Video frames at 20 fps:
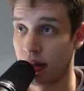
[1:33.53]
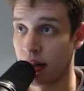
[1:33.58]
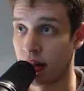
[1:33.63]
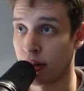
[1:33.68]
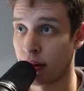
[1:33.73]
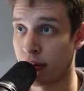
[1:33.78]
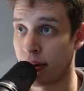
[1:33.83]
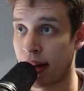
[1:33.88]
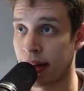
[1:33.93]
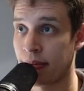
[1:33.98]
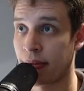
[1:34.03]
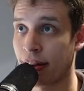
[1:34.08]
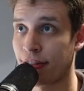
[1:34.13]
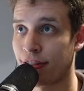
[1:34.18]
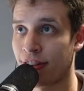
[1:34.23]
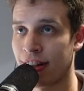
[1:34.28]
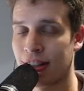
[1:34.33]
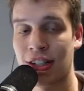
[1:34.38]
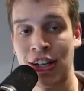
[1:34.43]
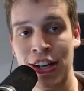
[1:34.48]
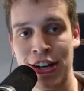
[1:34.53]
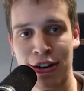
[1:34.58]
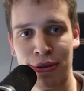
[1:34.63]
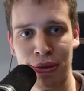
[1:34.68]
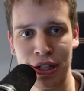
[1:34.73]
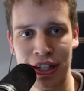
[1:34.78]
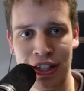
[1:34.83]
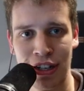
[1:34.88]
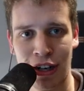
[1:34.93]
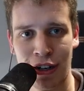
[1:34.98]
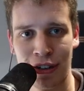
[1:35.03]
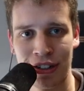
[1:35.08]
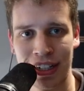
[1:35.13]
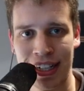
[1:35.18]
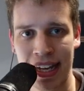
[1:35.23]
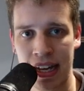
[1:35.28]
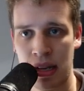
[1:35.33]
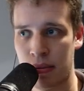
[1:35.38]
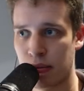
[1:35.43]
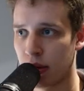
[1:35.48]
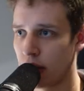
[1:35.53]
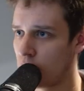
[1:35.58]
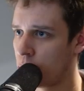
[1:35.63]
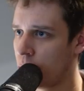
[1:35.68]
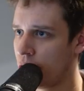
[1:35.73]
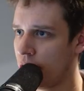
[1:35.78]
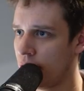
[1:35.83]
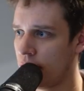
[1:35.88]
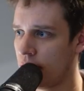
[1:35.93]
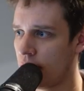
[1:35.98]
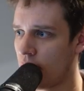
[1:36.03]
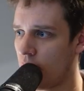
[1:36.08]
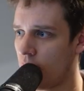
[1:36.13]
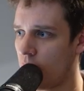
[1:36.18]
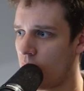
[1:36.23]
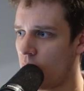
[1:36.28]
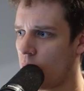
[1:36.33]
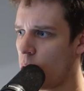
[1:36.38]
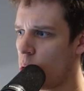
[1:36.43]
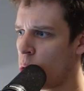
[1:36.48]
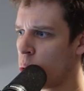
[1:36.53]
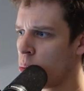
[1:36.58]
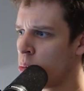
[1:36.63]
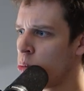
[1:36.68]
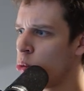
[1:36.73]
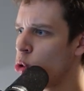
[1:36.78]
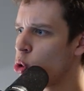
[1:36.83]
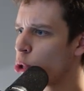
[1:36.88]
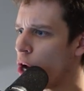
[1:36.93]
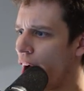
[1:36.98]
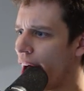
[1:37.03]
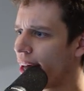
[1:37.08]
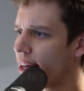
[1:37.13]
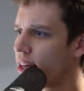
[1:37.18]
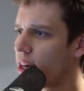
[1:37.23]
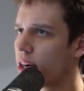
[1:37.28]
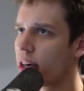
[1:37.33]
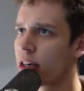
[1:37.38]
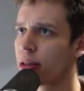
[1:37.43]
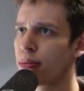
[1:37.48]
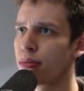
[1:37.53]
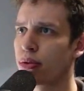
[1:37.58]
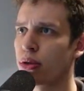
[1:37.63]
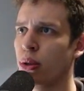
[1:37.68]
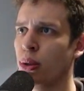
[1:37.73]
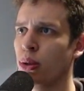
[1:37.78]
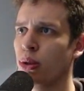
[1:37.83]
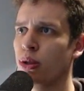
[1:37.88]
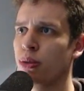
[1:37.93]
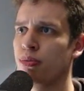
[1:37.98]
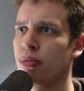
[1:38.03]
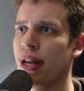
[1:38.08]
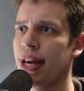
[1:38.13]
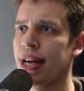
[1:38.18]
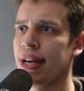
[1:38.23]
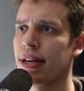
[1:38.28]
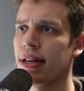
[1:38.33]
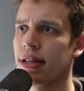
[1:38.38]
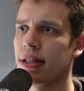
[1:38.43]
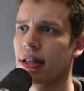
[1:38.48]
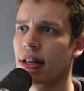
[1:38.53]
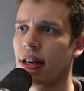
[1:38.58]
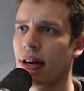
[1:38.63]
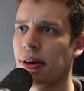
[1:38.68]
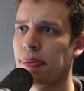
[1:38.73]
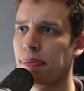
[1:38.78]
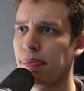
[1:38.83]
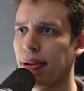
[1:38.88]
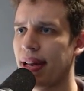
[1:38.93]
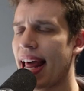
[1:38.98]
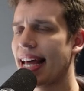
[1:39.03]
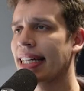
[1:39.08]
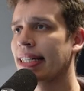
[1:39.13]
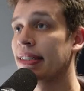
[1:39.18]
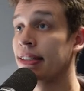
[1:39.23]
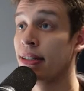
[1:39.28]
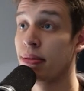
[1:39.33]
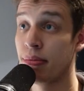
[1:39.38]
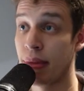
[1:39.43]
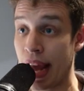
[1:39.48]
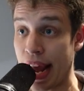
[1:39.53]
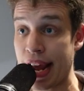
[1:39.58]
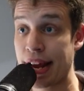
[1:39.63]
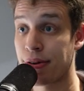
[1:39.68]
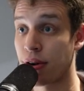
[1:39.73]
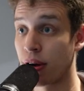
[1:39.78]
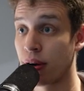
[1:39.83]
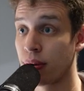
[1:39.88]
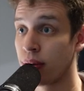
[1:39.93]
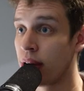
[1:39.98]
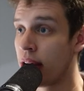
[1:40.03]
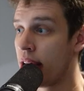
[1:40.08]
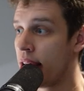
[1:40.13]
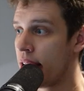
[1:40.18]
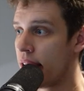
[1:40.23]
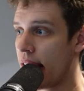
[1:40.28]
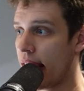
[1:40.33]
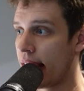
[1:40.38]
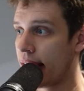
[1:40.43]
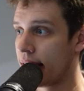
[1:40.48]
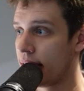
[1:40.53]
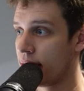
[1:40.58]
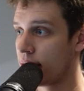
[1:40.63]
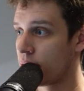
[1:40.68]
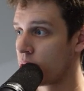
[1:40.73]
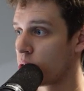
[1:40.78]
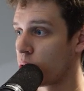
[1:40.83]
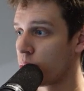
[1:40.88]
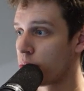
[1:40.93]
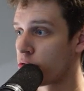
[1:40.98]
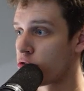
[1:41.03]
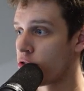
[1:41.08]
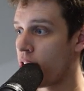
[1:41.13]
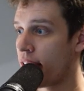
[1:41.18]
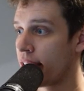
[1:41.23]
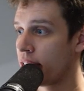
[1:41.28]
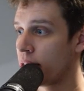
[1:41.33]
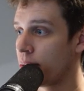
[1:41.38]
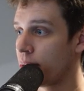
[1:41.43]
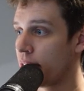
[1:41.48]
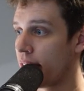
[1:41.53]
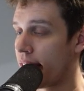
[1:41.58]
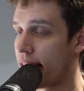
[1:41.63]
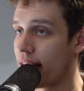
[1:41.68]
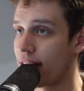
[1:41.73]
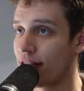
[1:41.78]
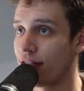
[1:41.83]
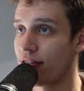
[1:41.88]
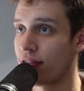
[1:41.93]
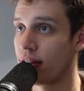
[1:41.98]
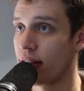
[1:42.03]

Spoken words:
All right, my friends, here we go in the game between Homura, our Protoss player, our Platinum hero. And in the top right, we have